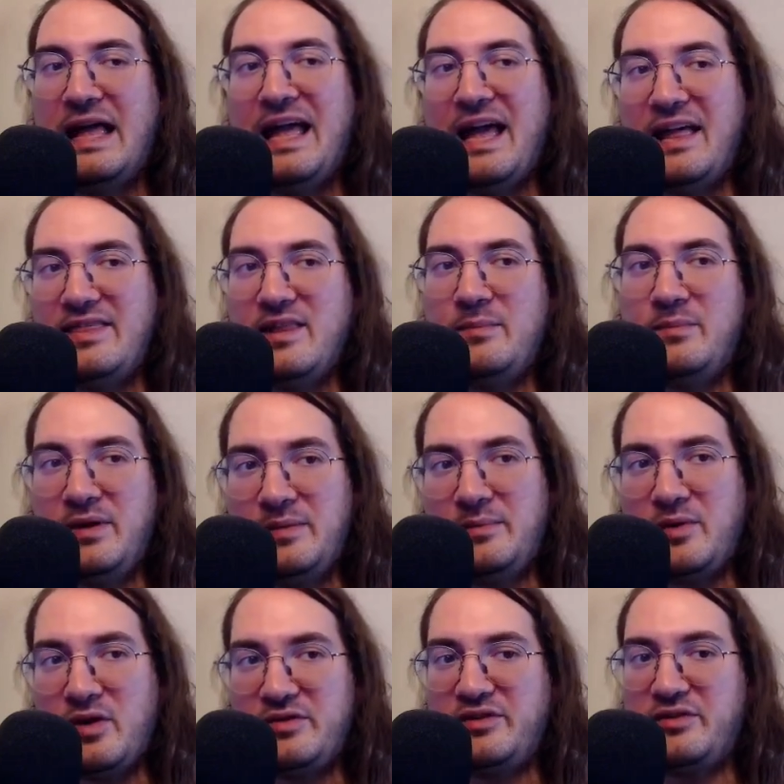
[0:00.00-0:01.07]
and the
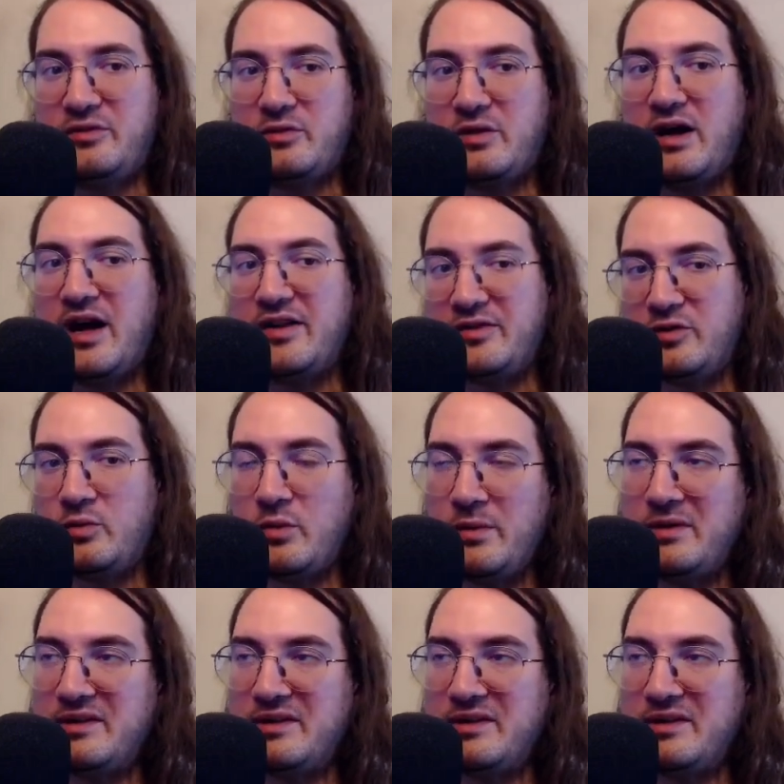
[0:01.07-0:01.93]
preprocessor, as you will